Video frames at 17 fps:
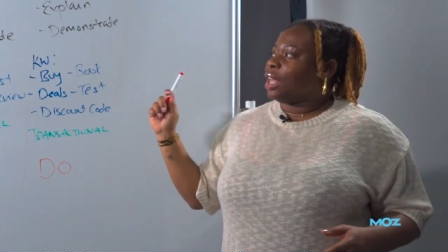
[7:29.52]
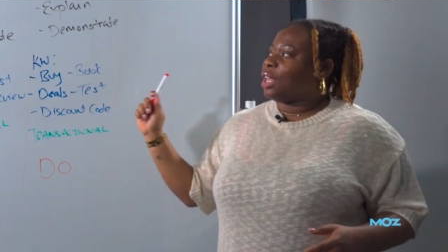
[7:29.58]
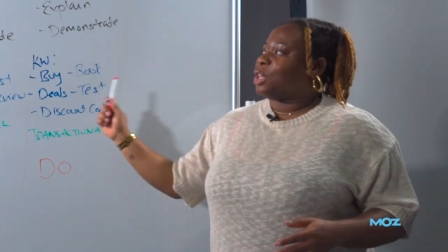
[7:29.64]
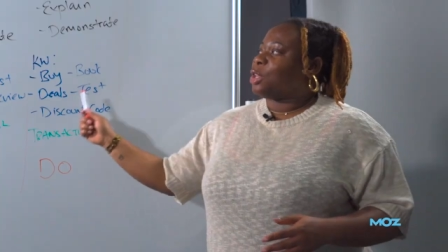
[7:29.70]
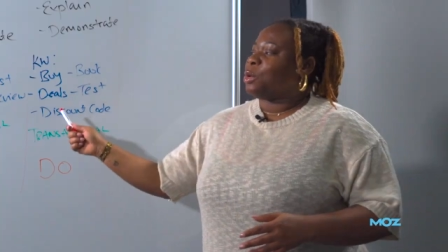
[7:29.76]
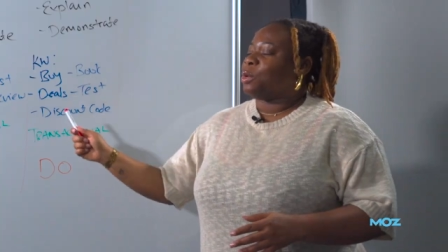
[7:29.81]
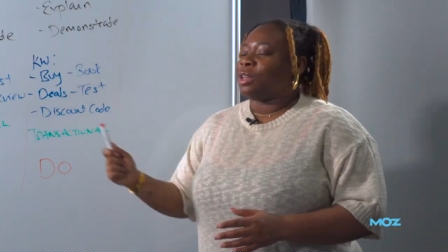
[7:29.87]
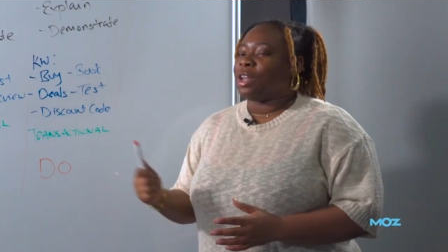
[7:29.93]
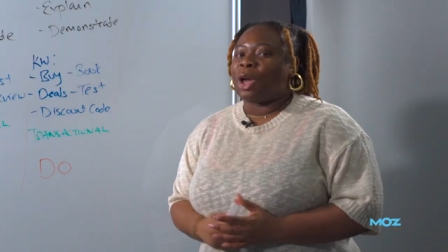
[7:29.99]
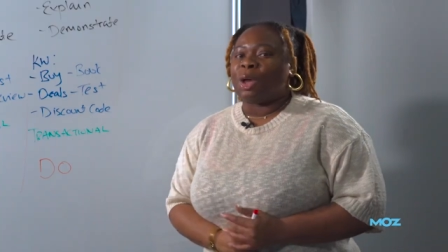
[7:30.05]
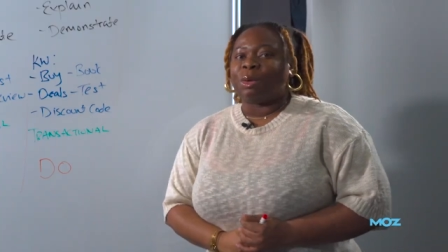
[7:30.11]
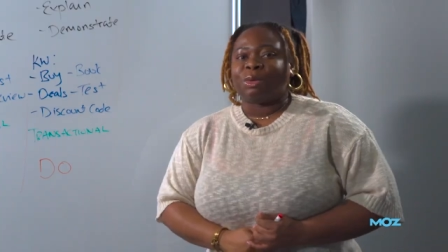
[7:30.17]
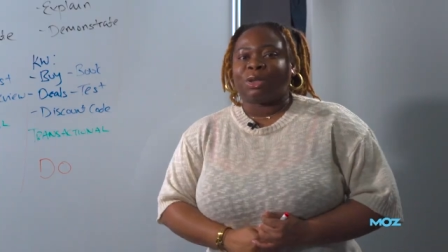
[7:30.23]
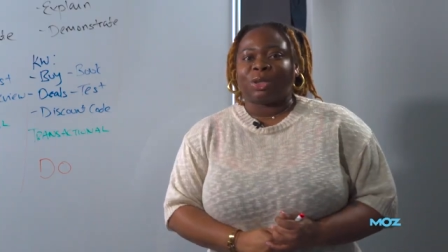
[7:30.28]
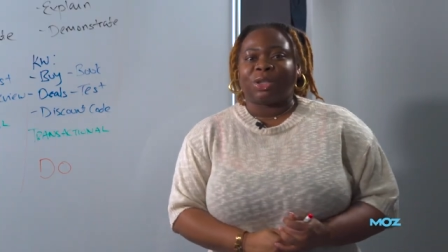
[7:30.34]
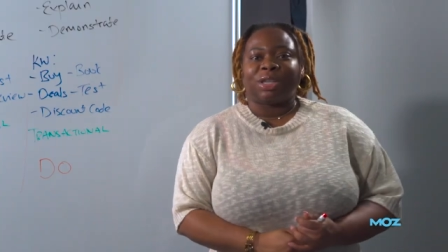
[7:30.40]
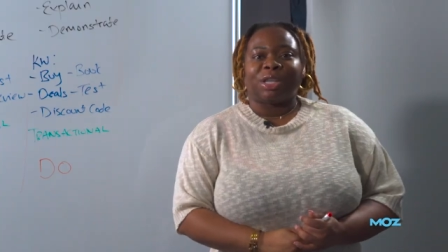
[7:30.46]
thank you, and hope
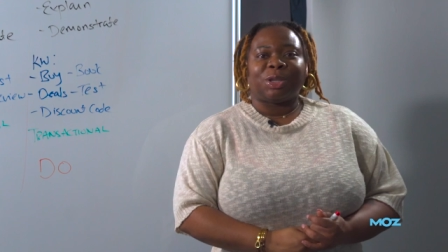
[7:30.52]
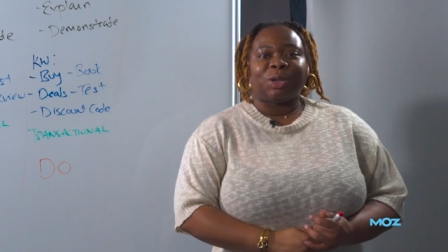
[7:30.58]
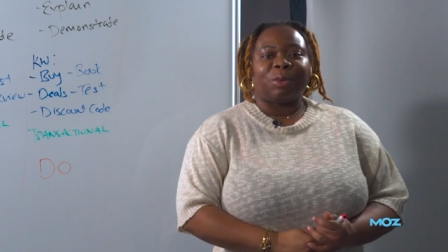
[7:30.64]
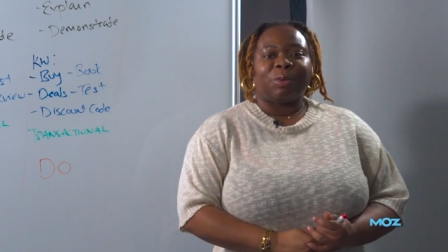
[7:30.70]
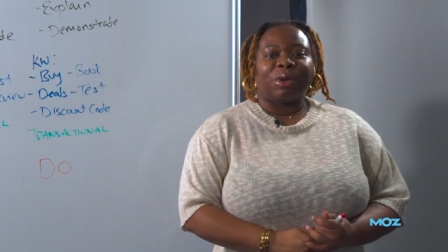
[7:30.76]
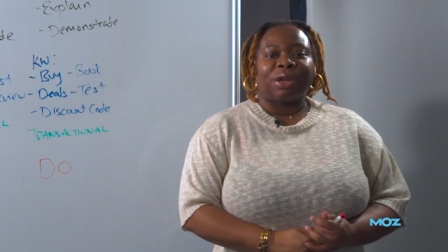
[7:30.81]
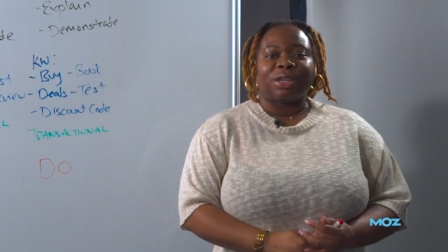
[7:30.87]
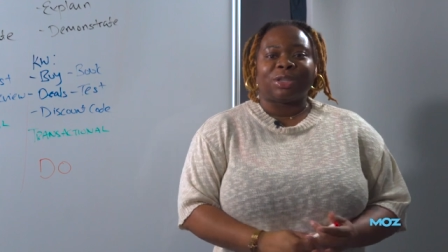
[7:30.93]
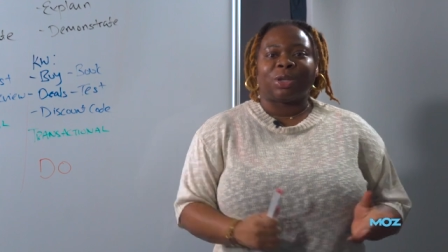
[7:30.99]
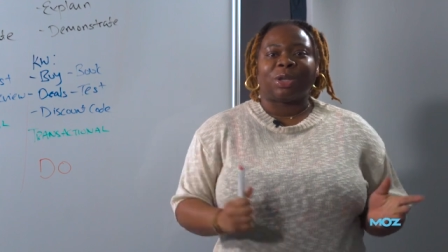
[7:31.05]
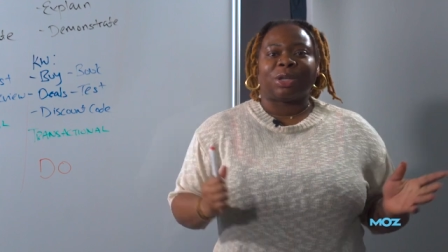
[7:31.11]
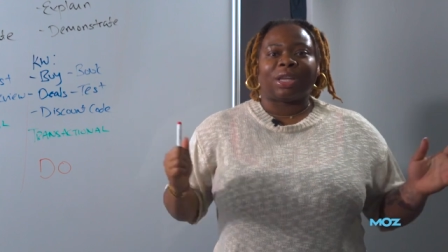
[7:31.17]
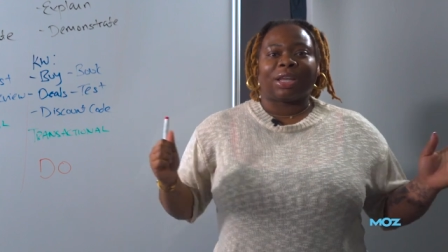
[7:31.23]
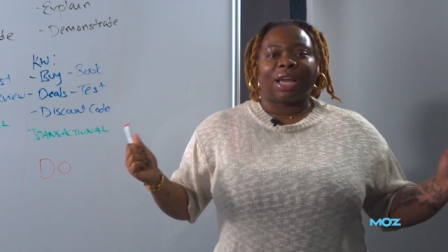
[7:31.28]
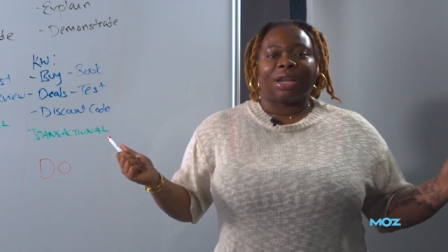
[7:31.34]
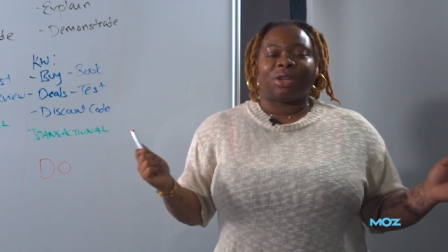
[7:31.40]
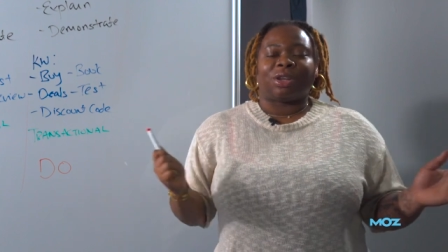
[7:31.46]
to see you soon
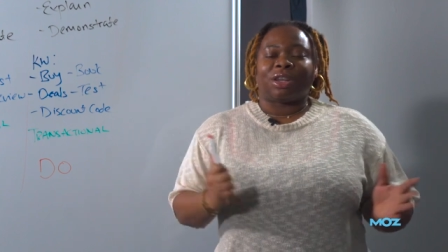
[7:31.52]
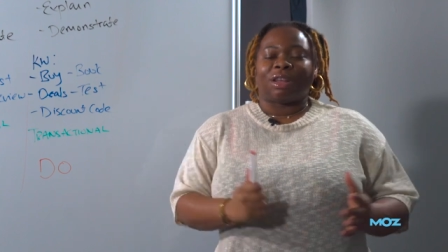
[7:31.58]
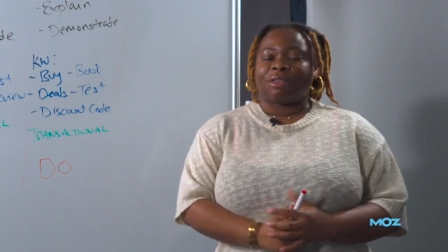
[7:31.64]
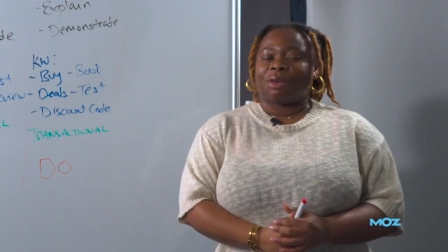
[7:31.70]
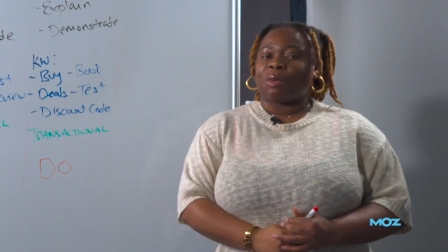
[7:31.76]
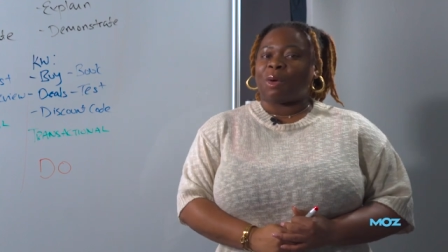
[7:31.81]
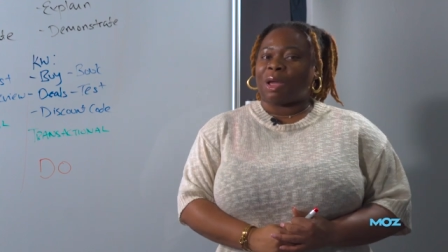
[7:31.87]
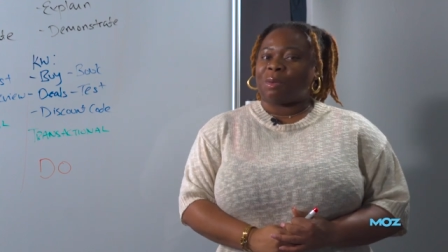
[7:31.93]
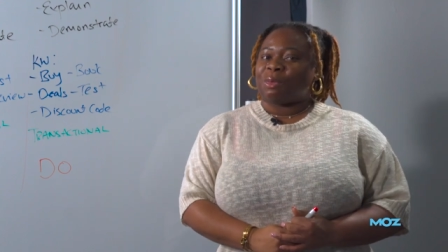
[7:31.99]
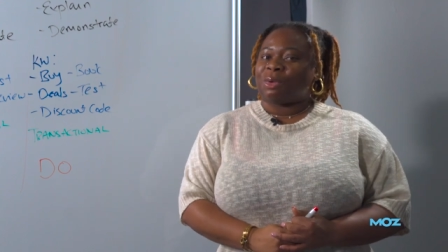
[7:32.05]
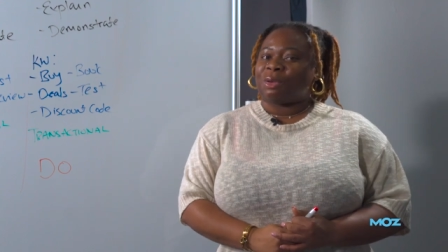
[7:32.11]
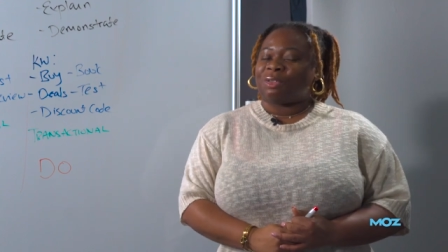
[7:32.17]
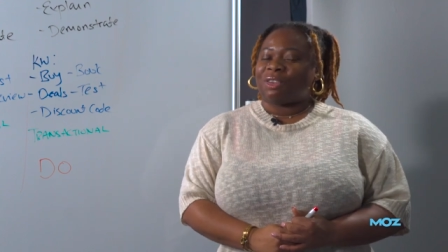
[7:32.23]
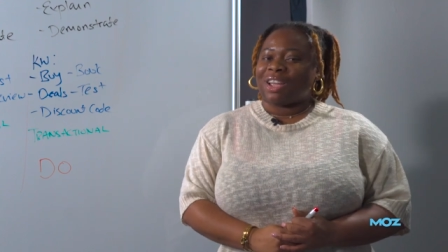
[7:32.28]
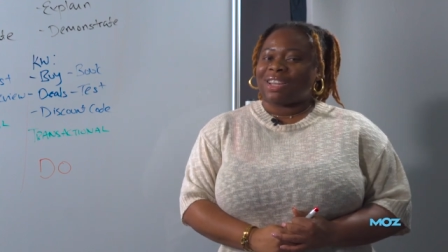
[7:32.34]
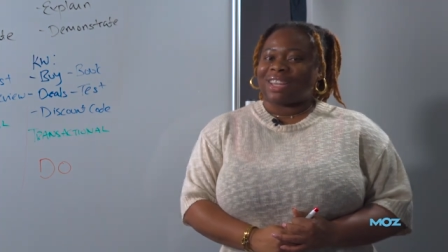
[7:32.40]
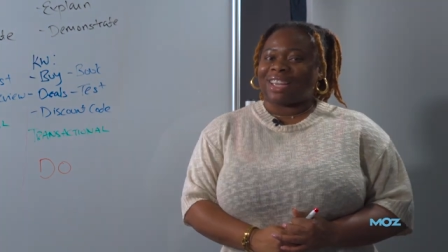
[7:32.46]
again on another Whiteboard
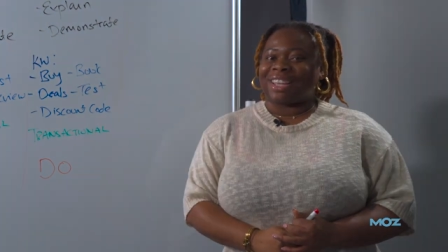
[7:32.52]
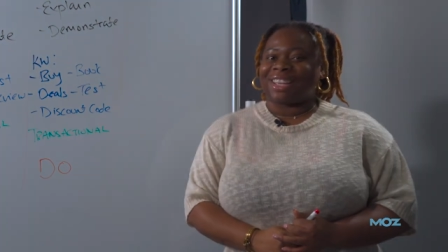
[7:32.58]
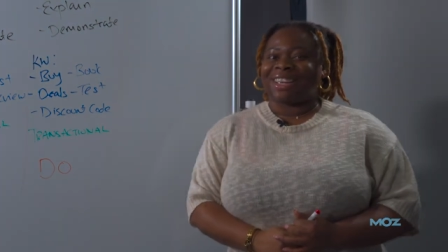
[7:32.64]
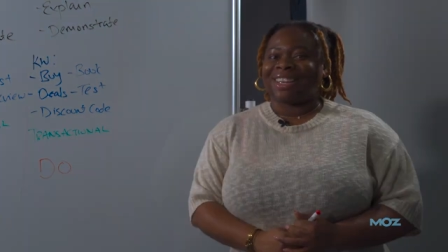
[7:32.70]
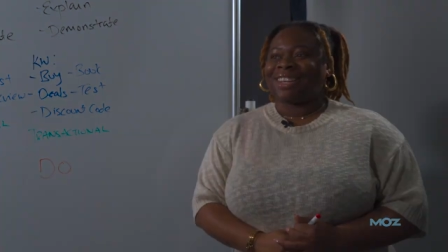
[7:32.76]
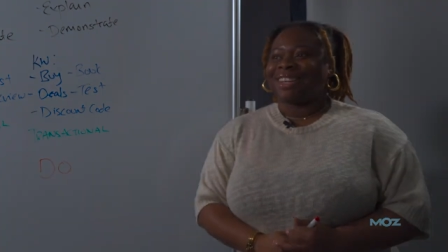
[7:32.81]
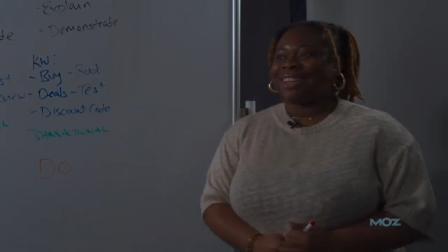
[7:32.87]
Friday.